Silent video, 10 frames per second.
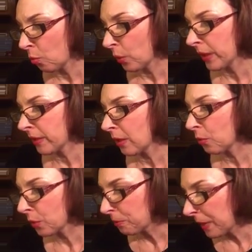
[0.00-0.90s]
with
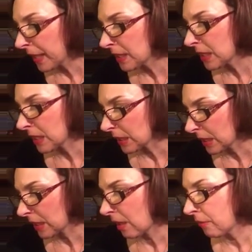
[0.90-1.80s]

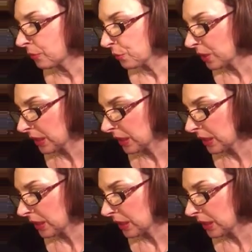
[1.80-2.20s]
repentance of your